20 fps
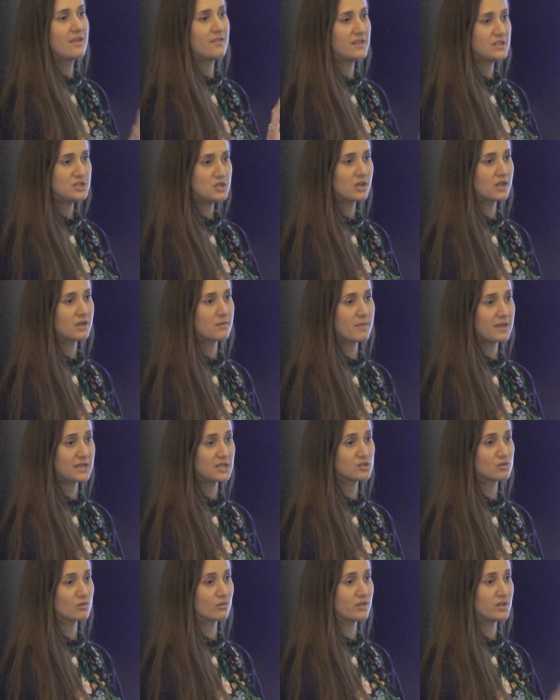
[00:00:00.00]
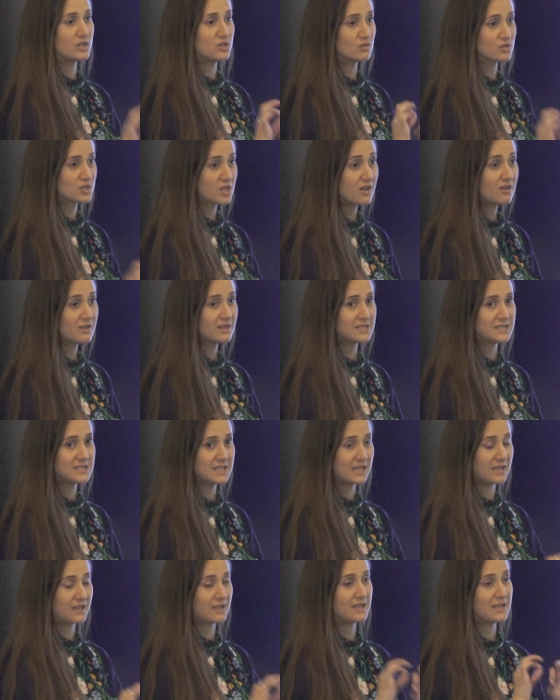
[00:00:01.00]
then you can make sure that your
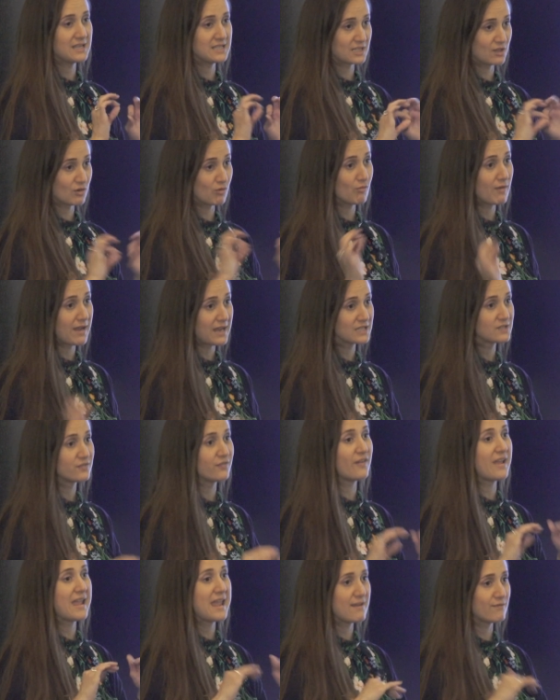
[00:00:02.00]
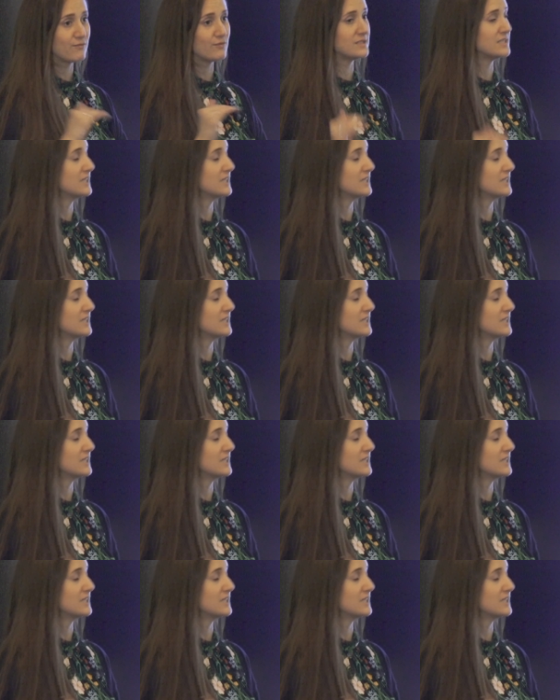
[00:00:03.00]
targeting is correct for every